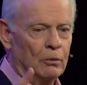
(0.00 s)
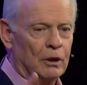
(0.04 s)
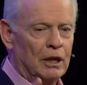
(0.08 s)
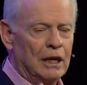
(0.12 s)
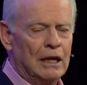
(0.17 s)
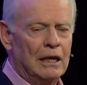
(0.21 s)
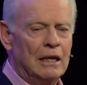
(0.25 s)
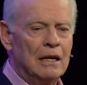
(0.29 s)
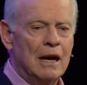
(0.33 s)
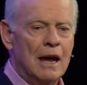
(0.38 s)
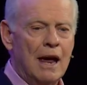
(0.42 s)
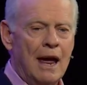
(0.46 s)

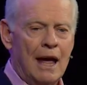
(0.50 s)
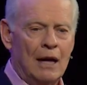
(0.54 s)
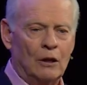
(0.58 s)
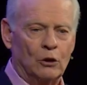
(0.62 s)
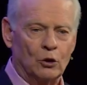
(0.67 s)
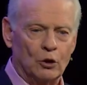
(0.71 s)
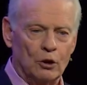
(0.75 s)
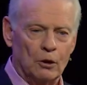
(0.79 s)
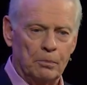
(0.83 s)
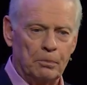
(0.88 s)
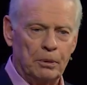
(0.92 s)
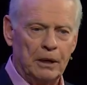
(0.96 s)
me and
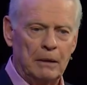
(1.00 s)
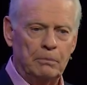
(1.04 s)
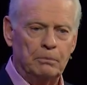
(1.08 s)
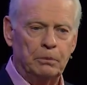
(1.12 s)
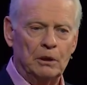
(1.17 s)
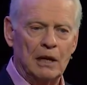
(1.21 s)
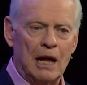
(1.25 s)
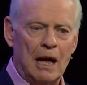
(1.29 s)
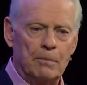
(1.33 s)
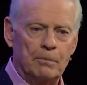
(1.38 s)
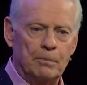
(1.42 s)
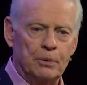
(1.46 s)
to the
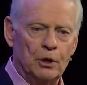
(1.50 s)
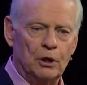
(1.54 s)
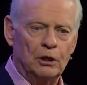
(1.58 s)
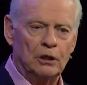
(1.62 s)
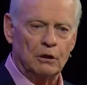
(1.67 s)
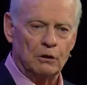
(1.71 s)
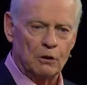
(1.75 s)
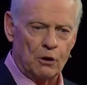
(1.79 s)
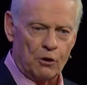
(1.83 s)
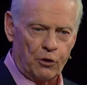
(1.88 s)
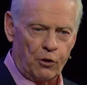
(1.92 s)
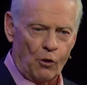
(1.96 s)
people I put
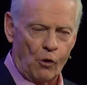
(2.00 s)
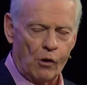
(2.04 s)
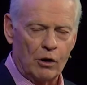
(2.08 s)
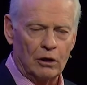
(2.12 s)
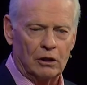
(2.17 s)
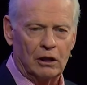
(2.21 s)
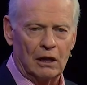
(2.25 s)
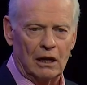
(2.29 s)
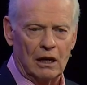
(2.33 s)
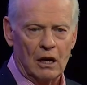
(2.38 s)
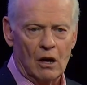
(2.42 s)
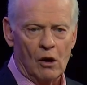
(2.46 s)
in
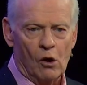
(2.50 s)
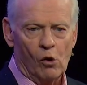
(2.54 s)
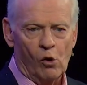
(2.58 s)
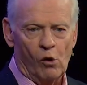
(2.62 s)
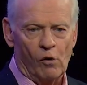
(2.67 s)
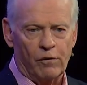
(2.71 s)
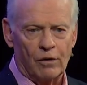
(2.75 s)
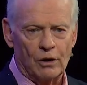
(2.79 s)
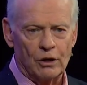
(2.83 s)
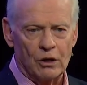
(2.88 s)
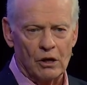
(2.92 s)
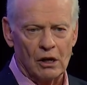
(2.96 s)
authority
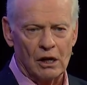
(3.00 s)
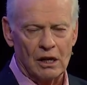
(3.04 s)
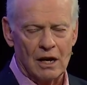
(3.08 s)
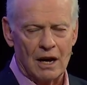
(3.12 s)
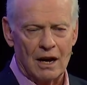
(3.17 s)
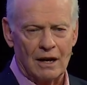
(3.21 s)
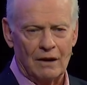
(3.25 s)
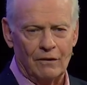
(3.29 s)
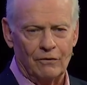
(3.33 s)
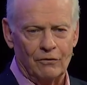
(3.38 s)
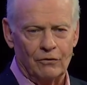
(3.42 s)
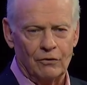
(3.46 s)
over your
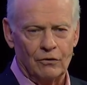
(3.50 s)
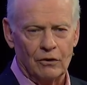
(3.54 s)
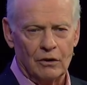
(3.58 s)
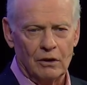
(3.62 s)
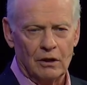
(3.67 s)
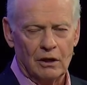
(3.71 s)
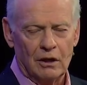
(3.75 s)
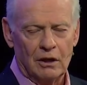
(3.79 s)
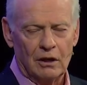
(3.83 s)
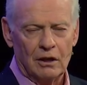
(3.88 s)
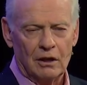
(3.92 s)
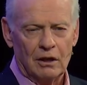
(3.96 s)
life.
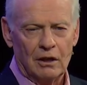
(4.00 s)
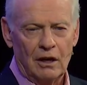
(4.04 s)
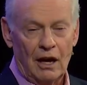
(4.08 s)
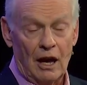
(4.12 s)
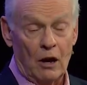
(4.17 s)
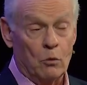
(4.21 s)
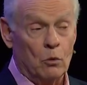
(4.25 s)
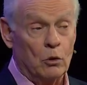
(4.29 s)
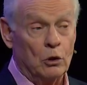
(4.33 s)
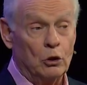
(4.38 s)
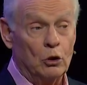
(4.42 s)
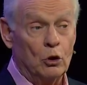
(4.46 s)

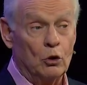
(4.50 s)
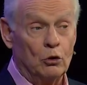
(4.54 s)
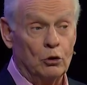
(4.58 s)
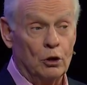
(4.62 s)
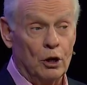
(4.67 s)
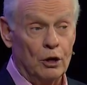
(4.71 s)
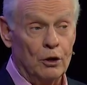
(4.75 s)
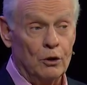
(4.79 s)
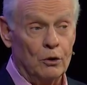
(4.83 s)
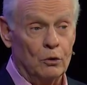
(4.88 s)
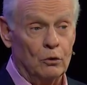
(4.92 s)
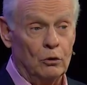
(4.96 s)
And when you
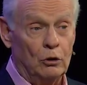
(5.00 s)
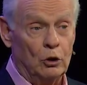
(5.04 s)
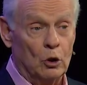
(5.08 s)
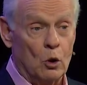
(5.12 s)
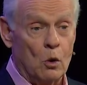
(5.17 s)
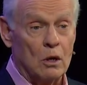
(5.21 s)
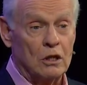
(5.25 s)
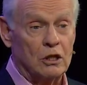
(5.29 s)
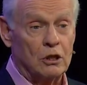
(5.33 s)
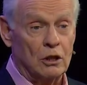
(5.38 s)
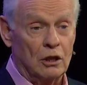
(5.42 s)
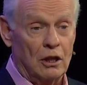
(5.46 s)
do, you know
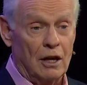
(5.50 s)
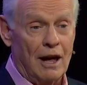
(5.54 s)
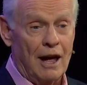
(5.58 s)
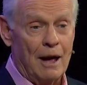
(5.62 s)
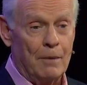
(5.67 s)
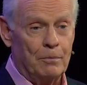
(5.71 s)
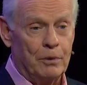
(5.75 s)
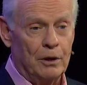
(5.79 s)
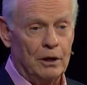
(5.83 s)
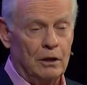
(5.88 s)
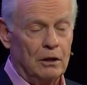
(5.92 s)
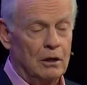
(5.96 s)
what's going to
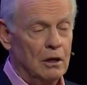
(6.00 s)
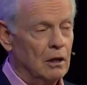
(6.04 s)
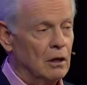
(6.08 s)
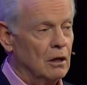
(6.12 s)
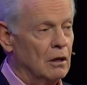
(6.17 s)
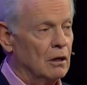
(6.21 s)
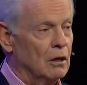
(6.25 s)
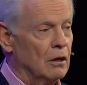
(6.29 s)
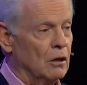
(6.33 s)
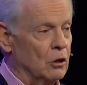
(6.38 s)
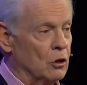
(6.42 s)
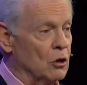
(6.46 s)
happen?
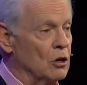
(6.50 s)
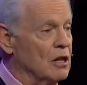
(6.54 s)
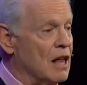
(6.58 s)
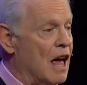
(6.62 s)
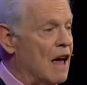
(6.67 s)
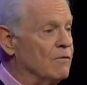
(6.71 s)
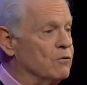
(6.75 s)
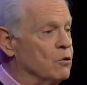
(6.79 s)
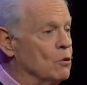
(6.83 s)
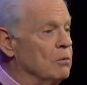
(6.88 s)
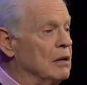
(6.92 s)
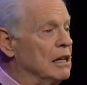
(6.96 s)
Your
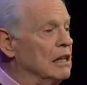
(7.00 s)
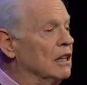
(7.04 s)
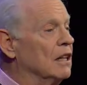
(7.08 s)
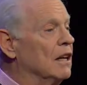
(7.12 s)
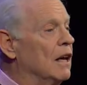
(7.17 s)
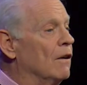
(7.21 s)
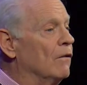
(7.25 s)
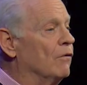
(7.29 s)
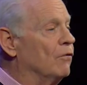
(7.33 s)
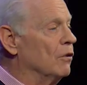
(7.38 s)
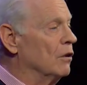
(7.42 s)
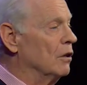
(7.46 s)
life will be
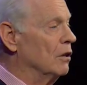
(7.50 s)
lived